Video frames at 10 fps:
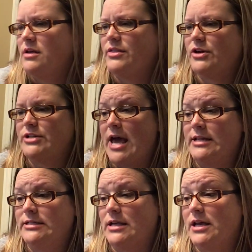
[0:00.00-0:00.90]
Their
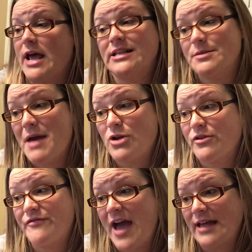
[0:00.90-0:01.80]
daddy said, "As a matter
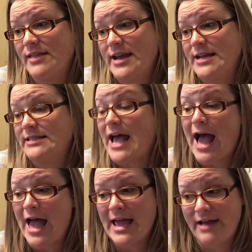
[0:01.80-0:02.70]
of fact, ladies,
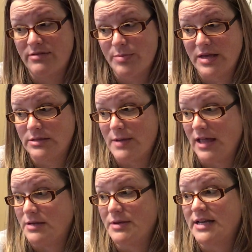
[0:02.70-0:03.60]
I have the biggest
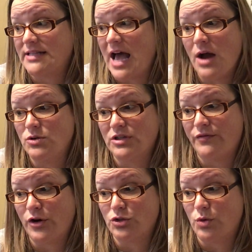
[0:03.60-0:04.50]
melon because I was the
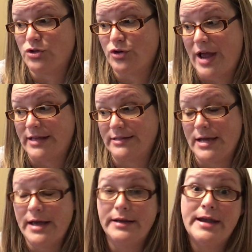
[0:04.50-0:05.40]
first one dressed.
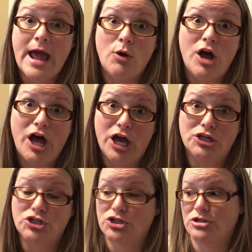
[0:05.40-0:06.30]
Now
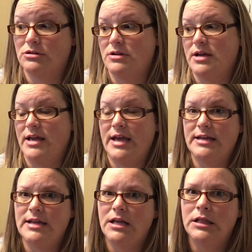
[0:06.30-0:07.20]
hush."
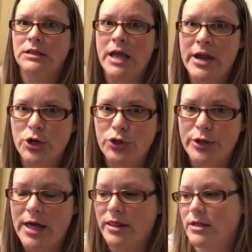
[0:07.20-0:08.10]
And he
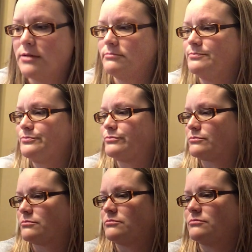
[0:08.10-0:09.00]
glared at them.
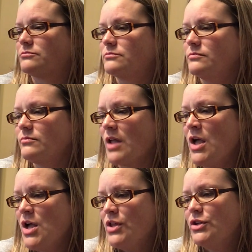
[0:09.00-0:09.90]

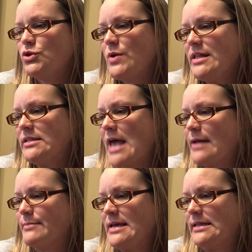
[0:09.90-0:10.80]
The twins
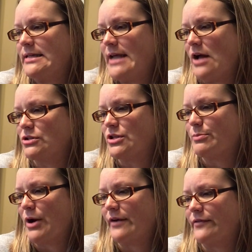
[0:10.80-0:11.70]
sat meekly down to the
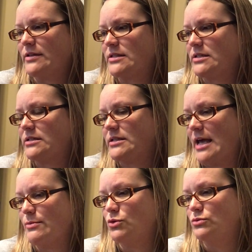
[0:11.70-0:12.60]
breakfast
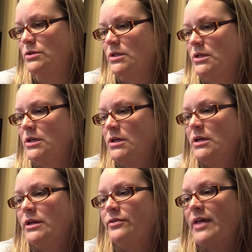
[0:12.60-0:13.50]
table.
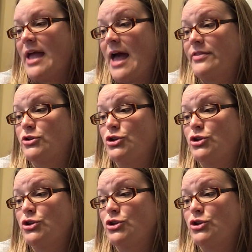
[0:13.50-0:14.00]
They had